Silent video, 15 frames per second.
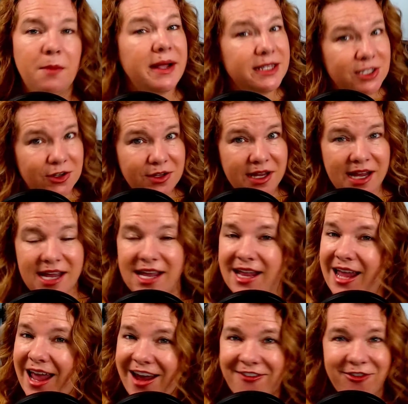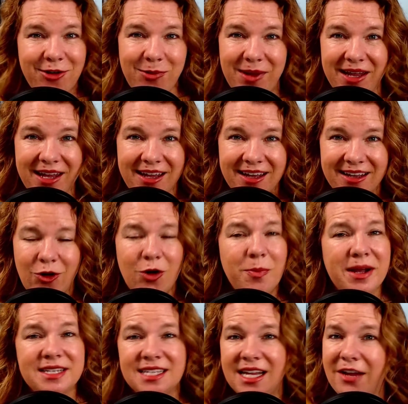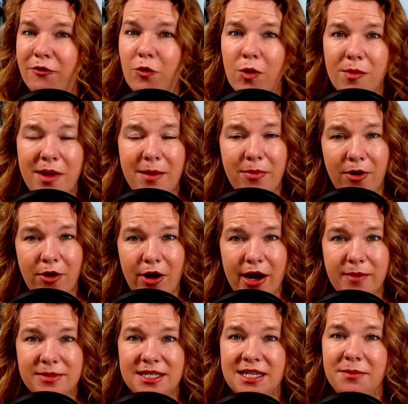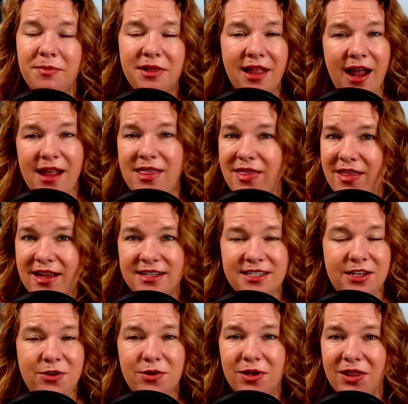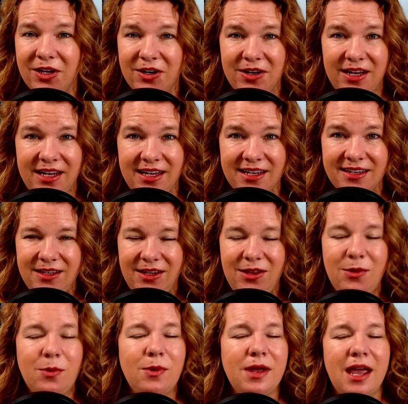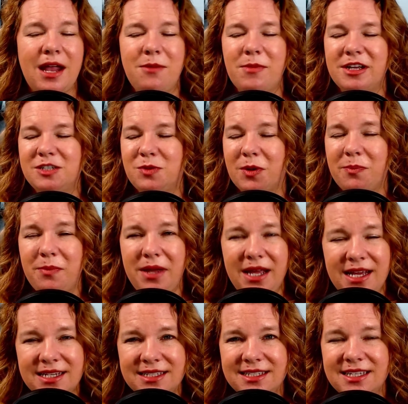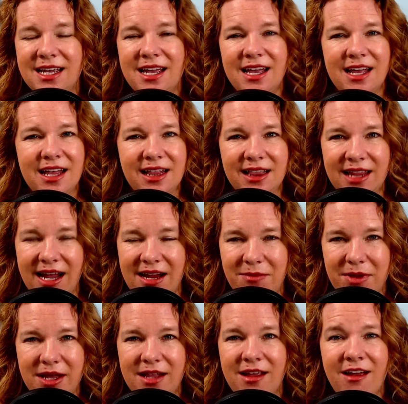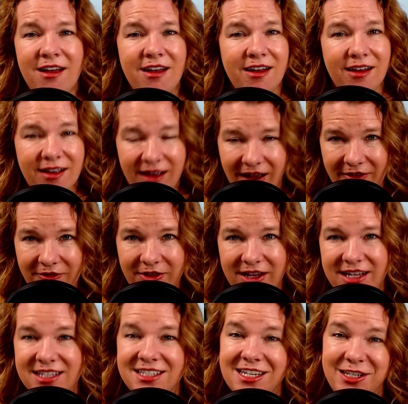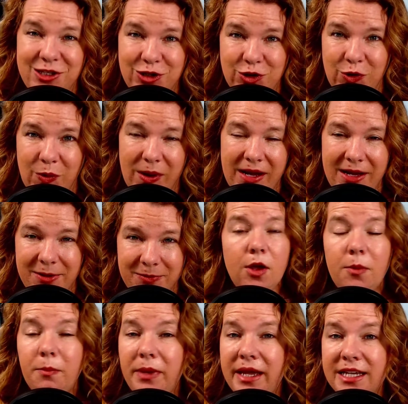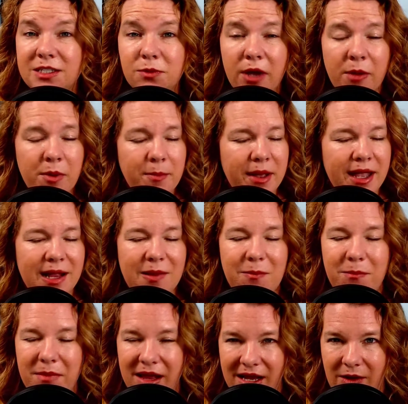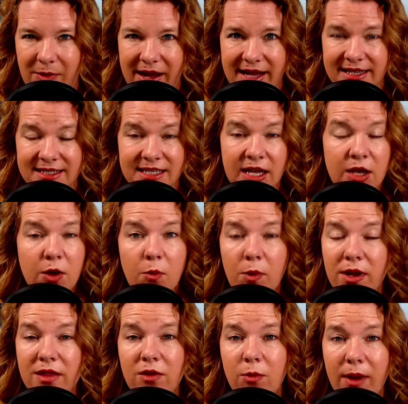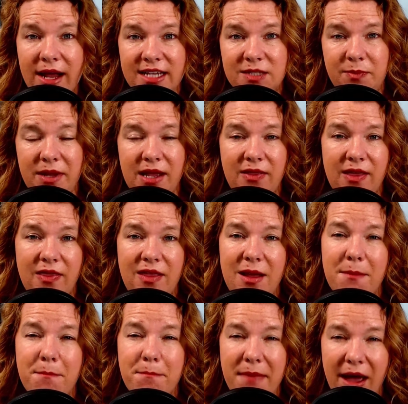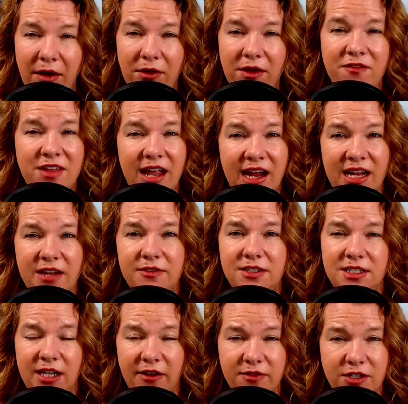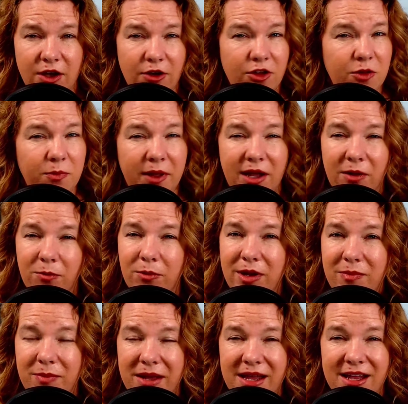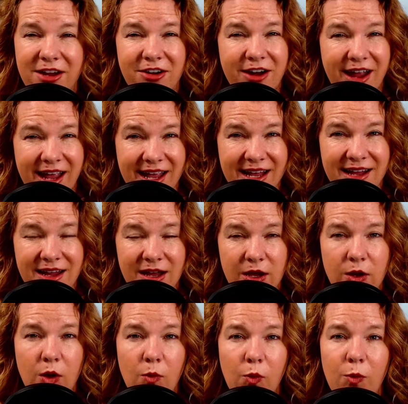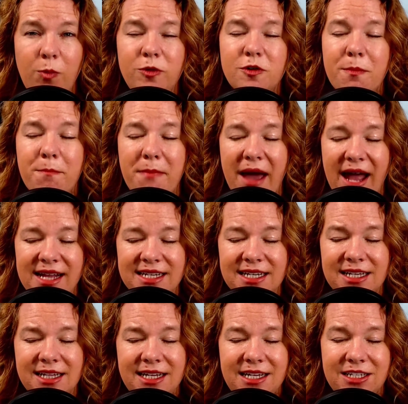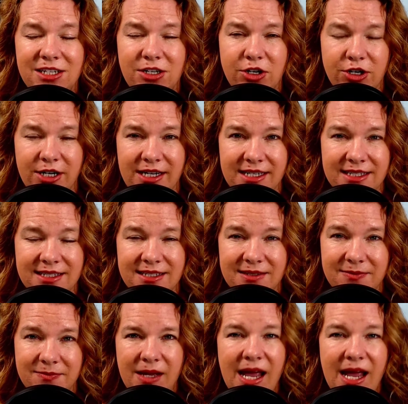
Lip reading: By tuning in every week or by signing up for one of my programs and applying the things that you are learning, you will gain much more peace, alignment, confidence, and joy. Peace will come about in many ways. One of the ways being that the amount of negative self-talk you play on repeat in your head will dramatically decrease.